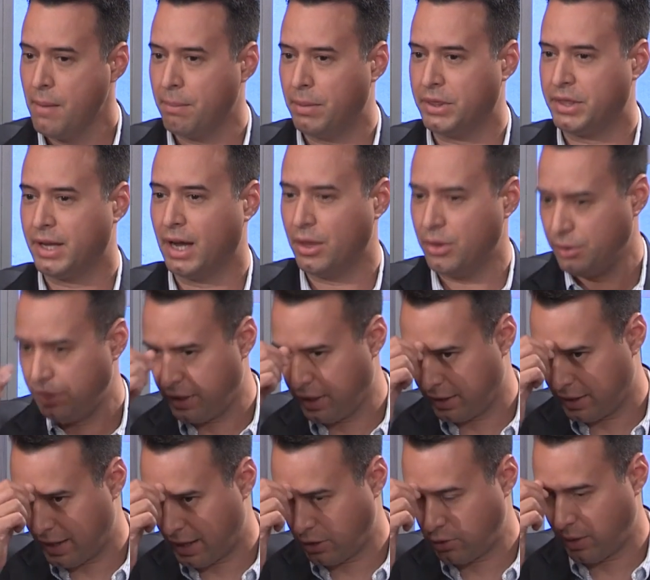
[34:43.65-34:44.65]
But the other
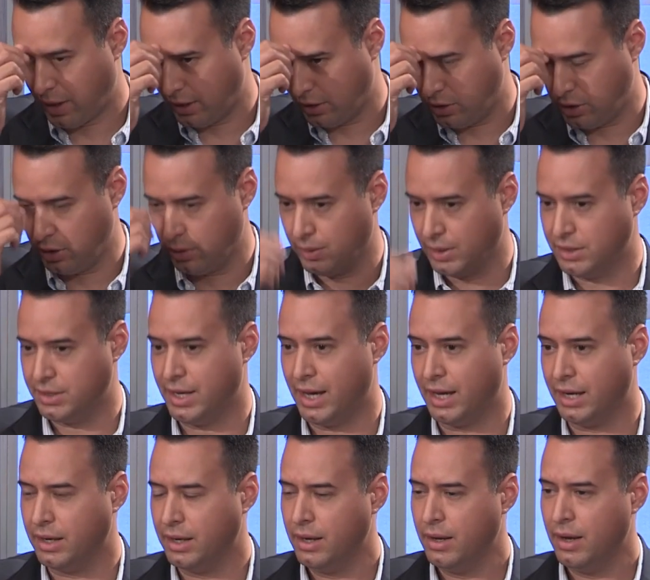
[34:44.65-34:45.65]
thing that I try to do is
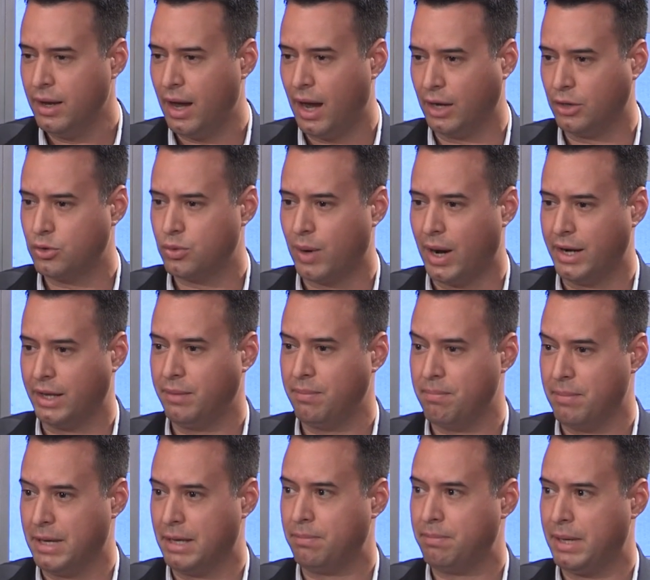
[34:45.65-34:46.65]
that I try to
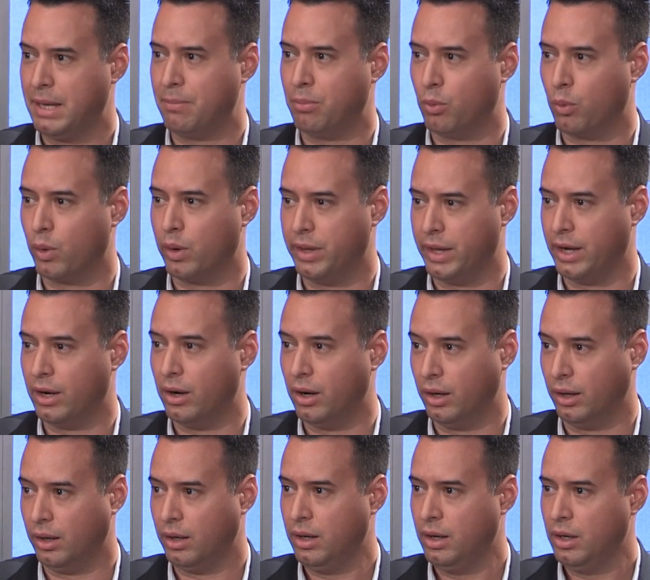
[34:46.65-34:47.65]
meet people where they
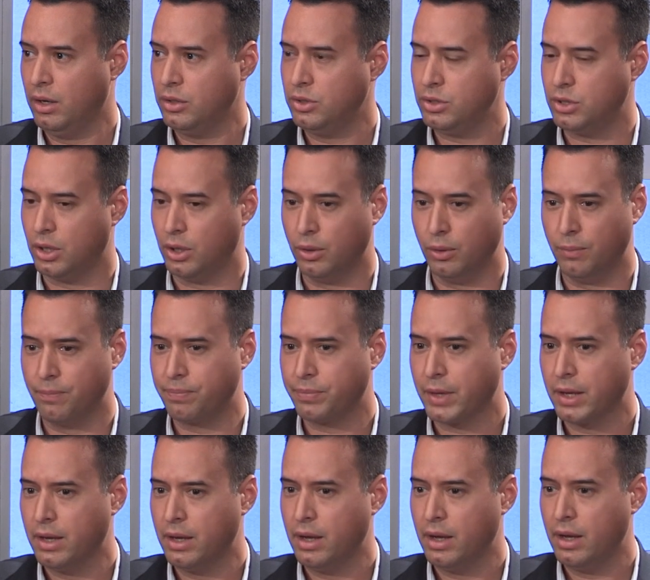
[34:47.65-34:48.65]
are. So
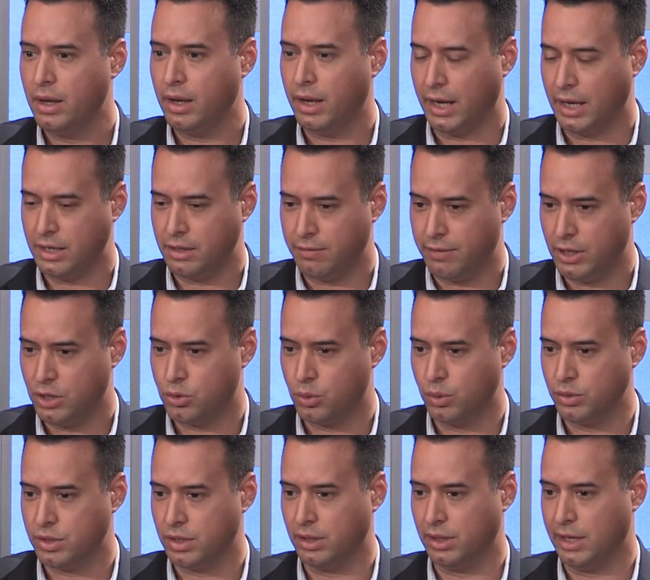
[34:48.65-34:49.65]

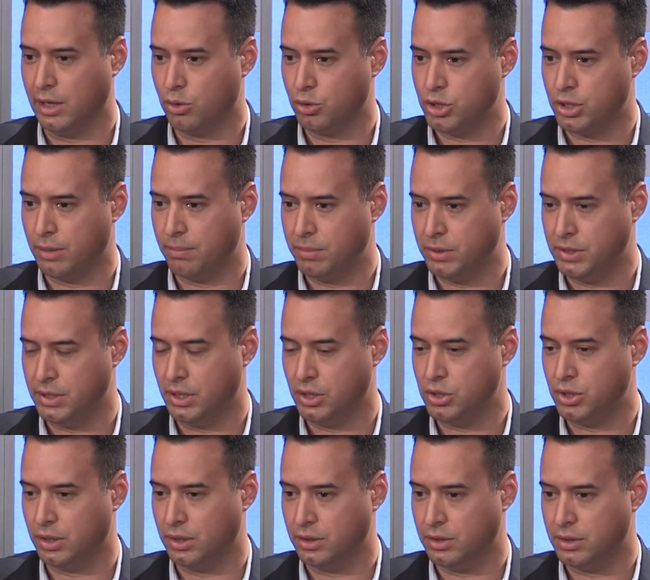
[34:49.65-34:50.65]
individuals in leadership
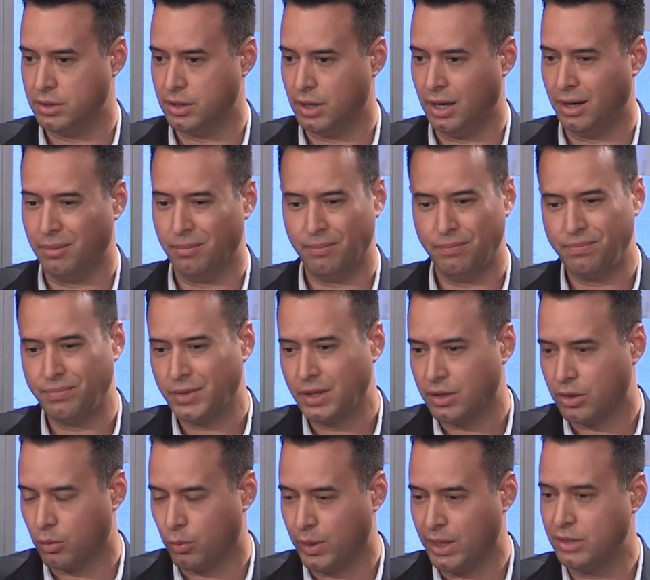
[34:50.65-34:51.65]
positions,
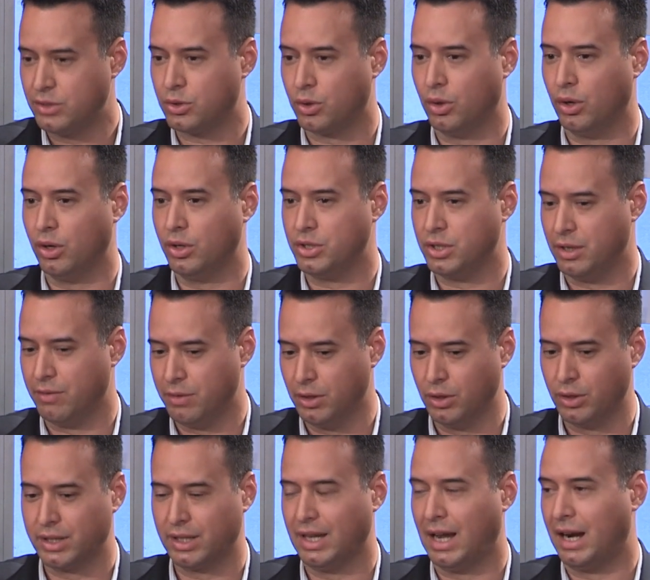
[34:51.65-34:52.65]
the research, and if you
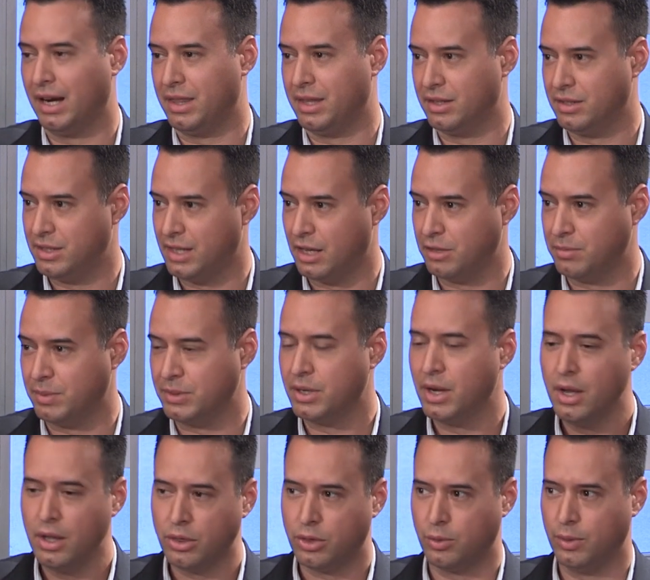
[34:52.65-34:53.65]
look at a lot of the assessments,
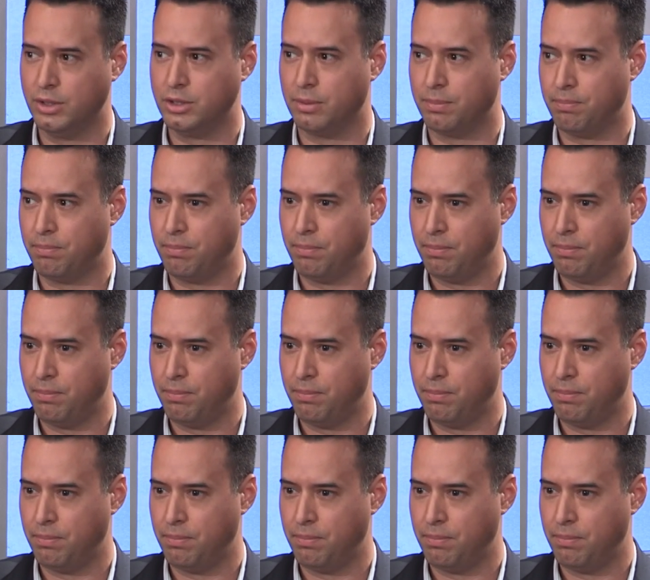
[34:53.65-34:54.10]
there is a